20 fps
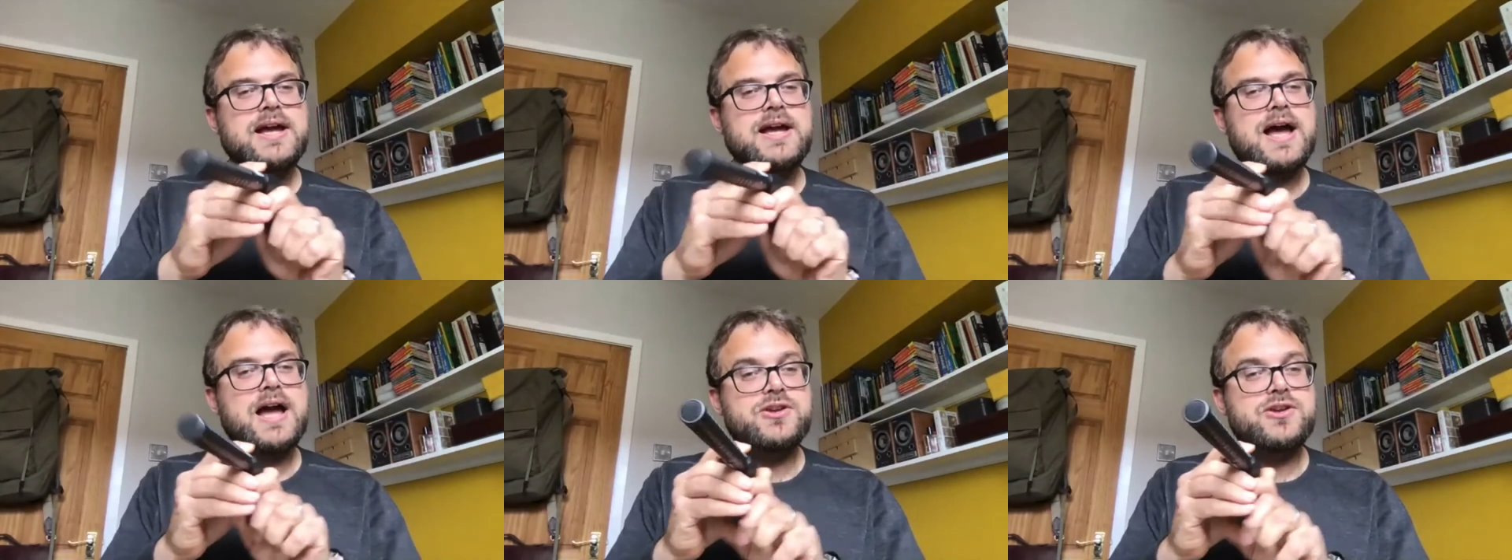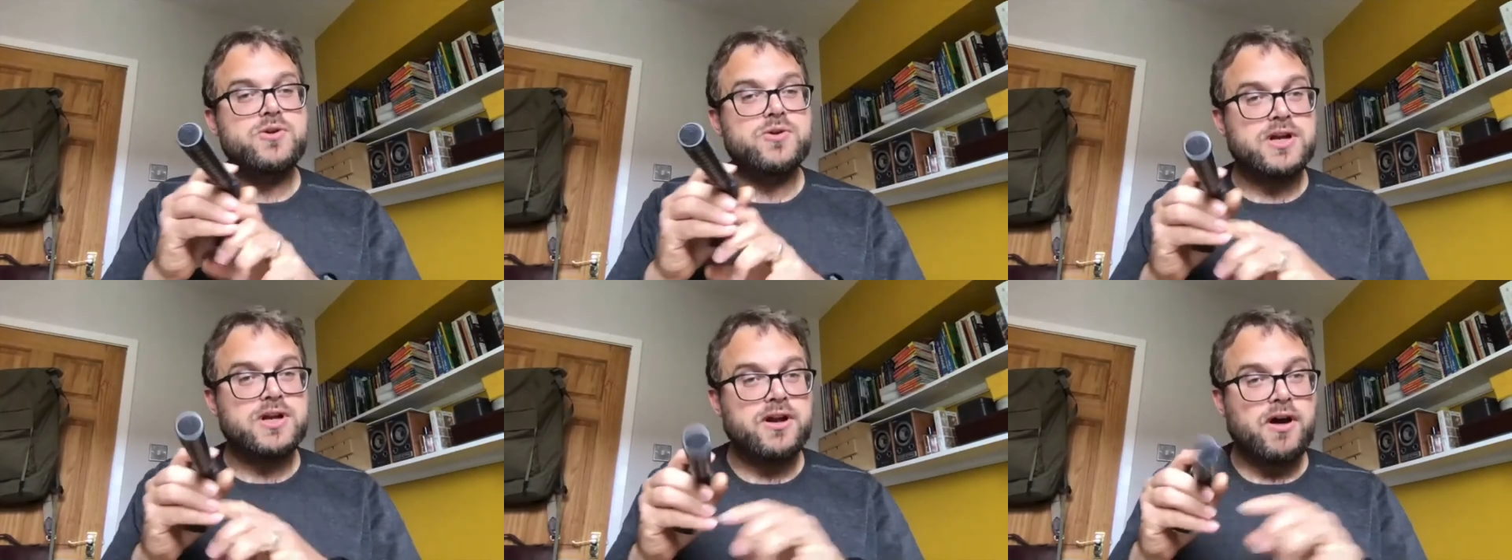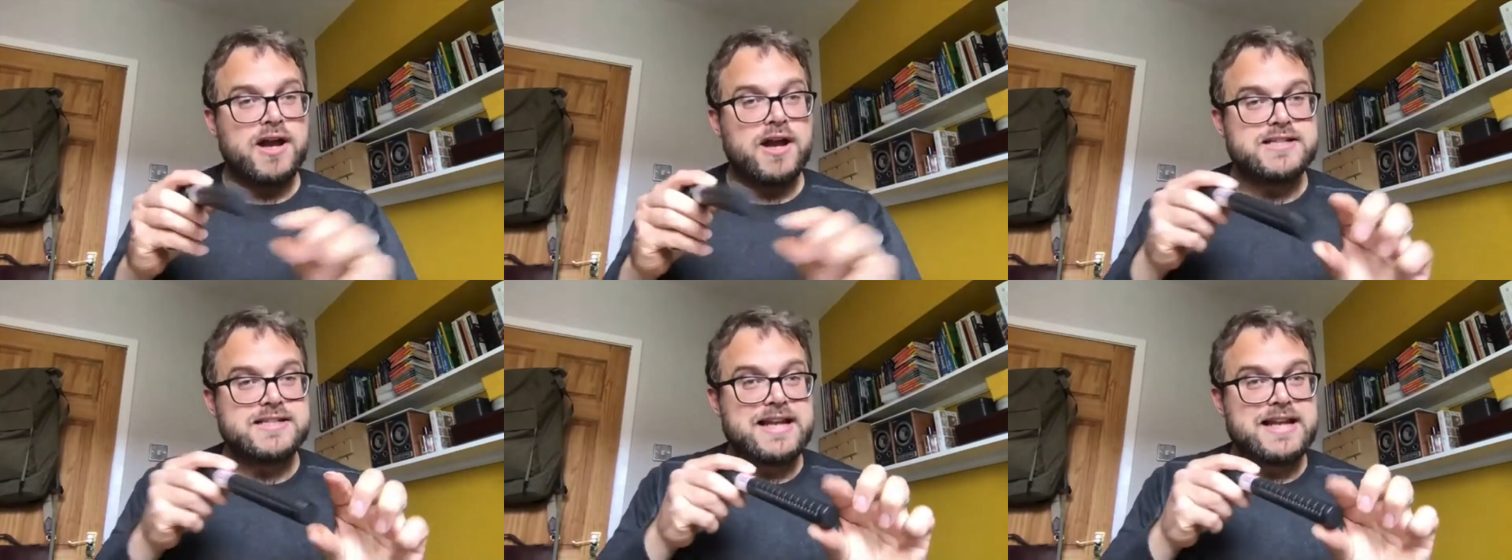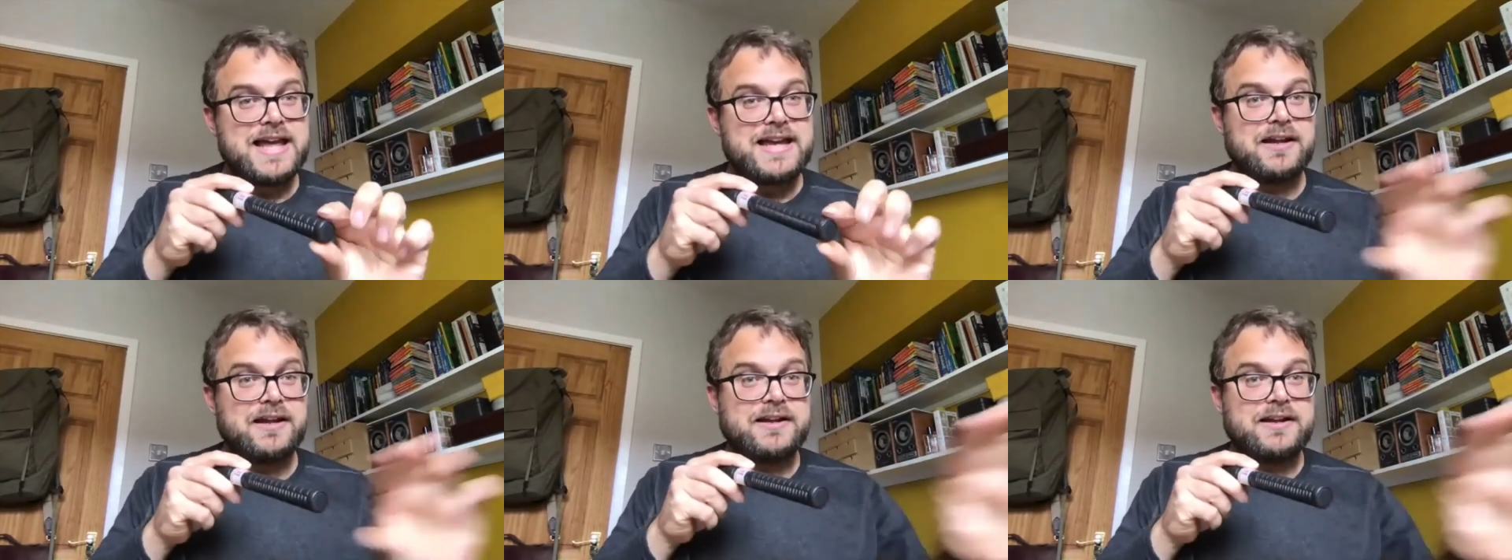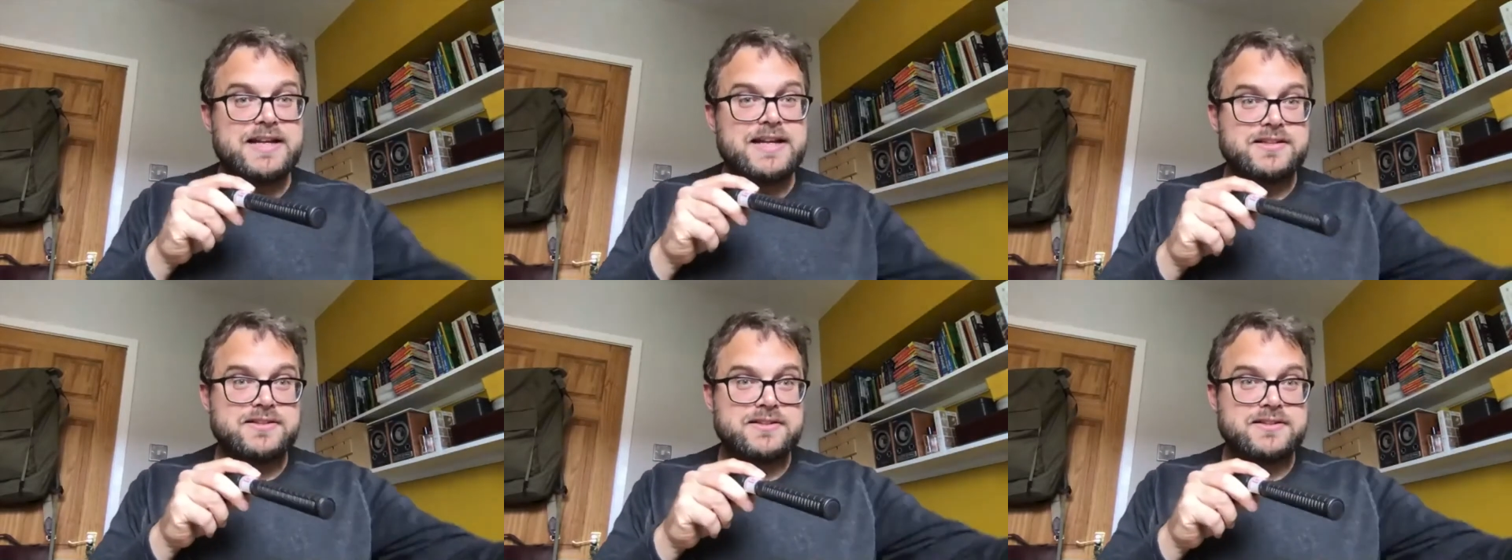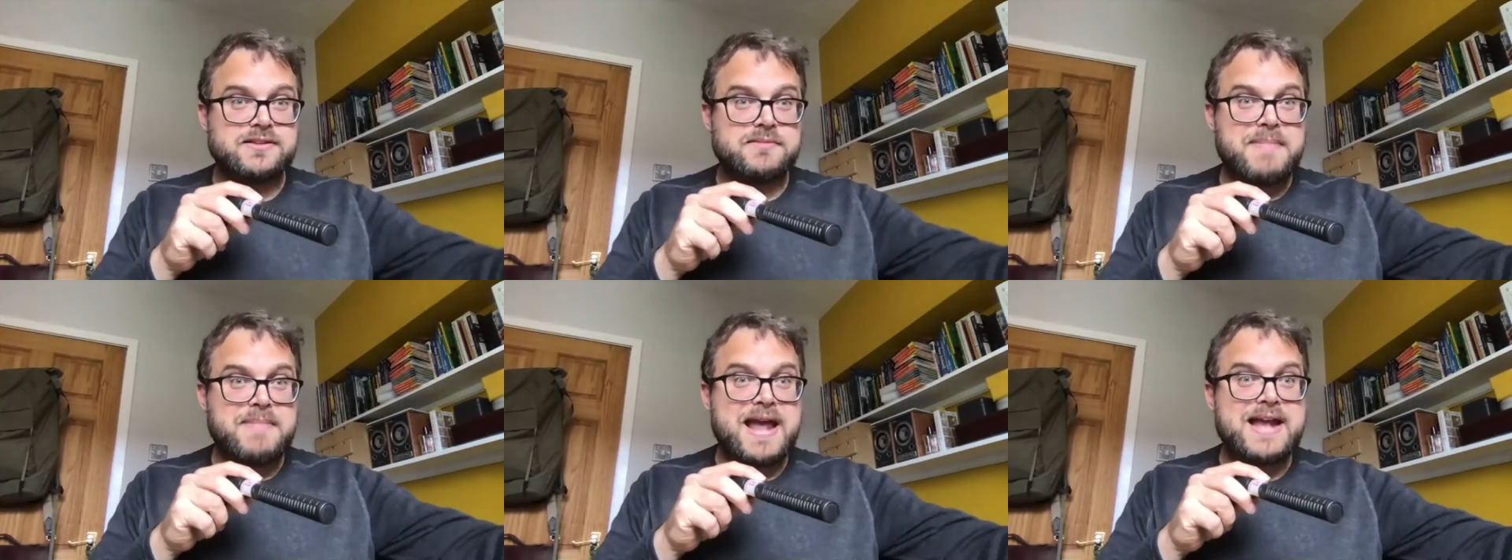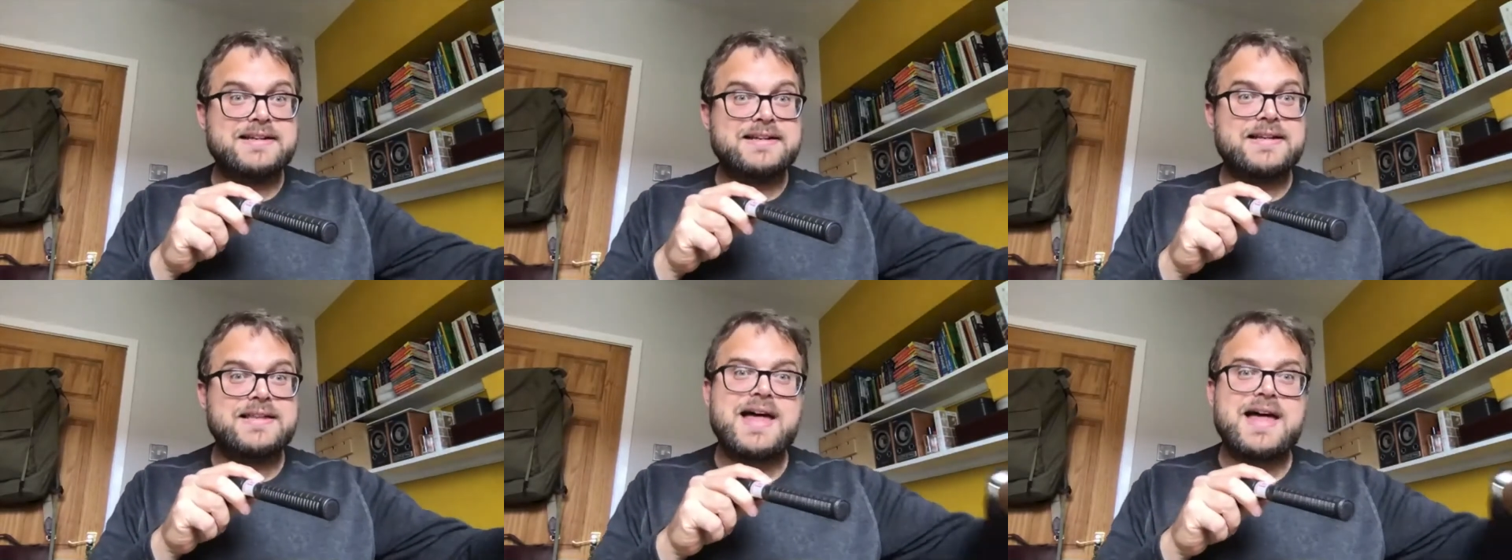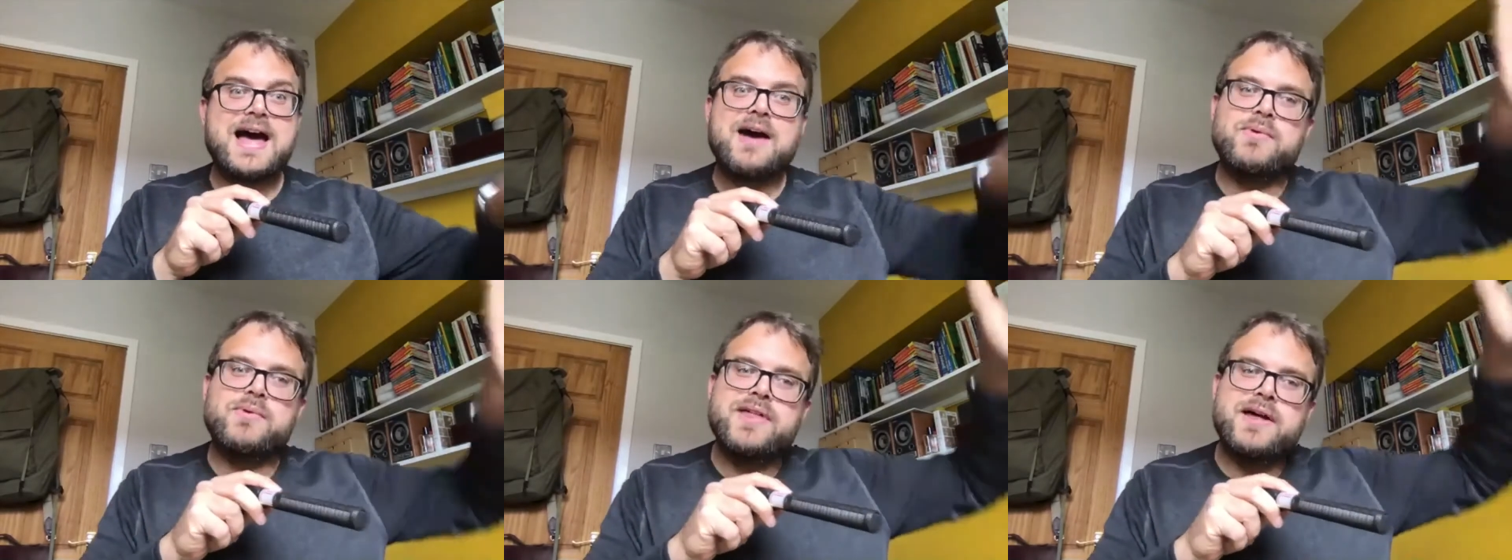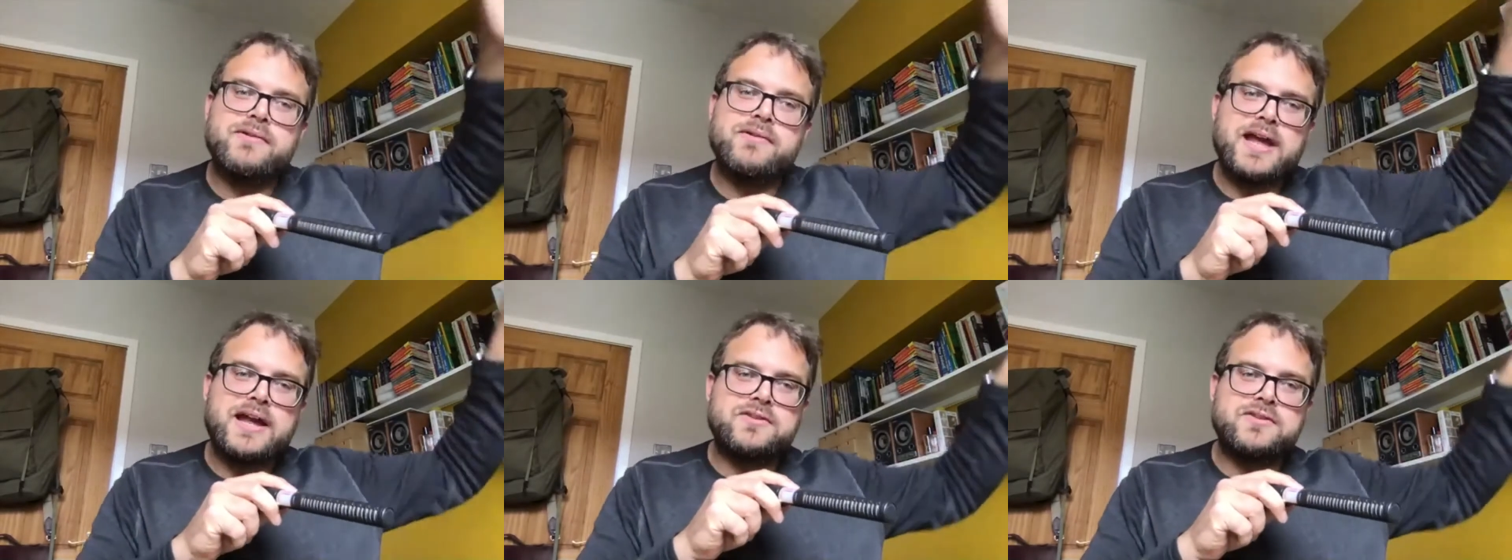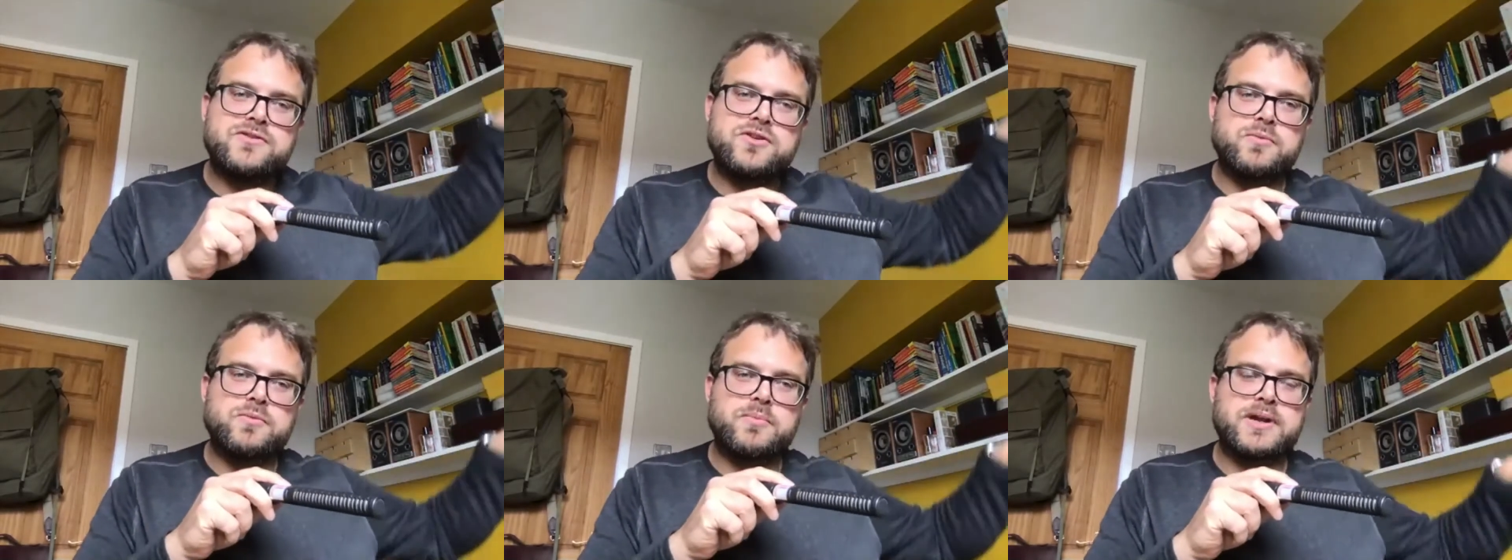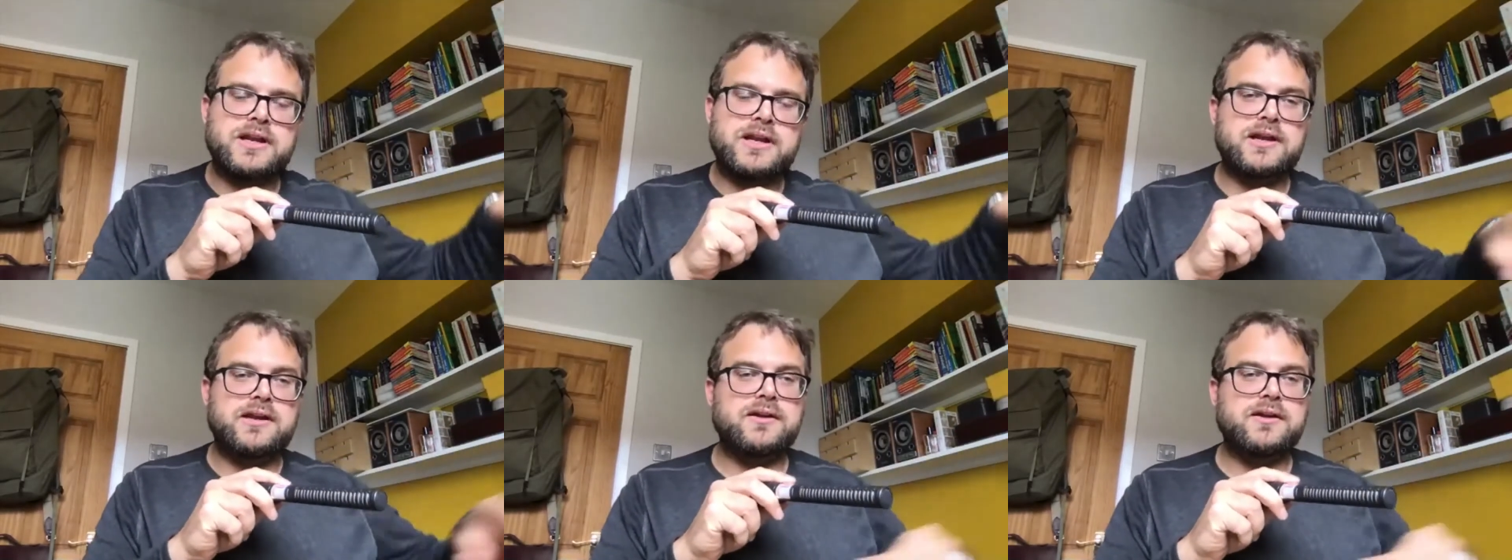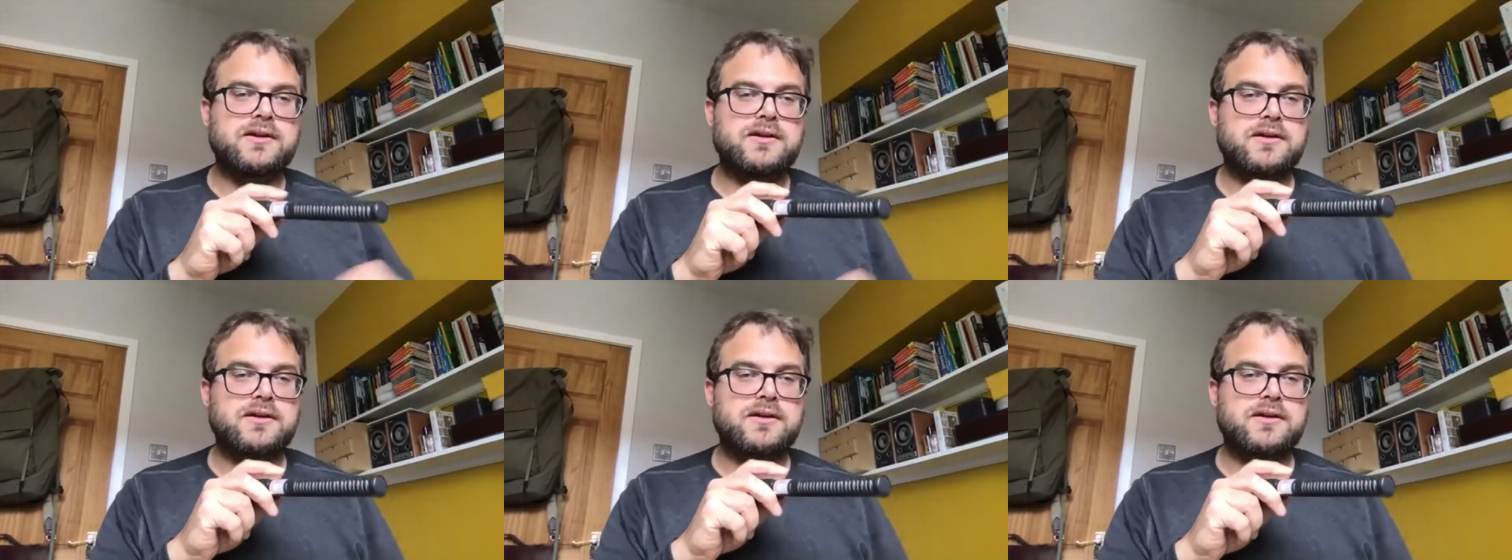and you can isolate and listen to mainly that without getting too many